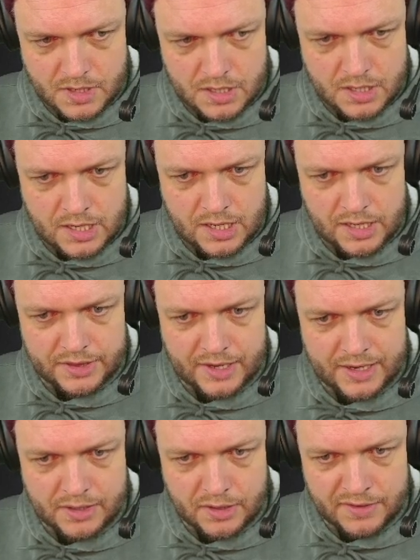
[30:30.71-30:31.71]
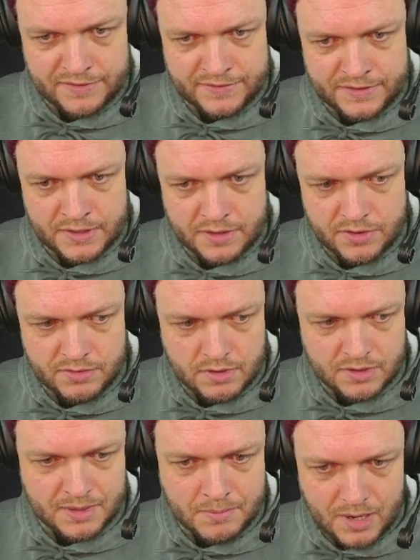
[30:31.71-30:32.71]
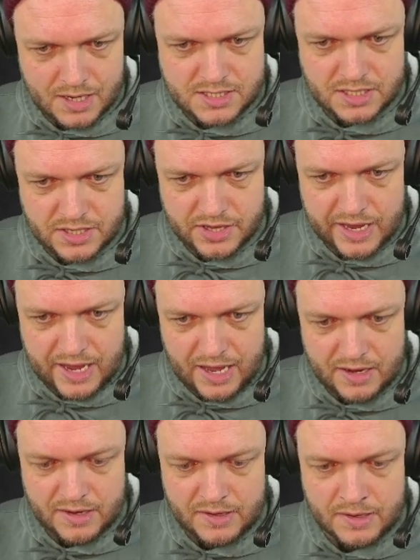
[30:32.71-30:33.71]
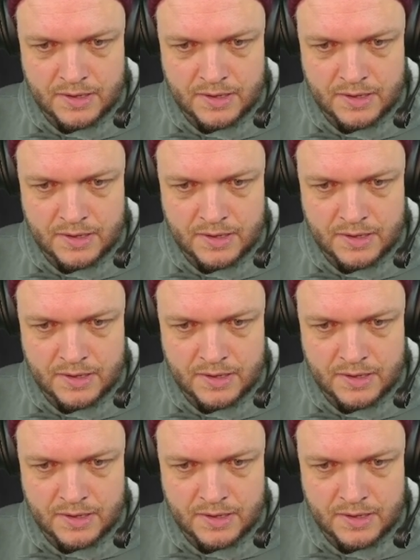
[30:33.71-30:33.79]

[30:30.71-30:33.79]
Killing that off, throwing the Mox into the cannon,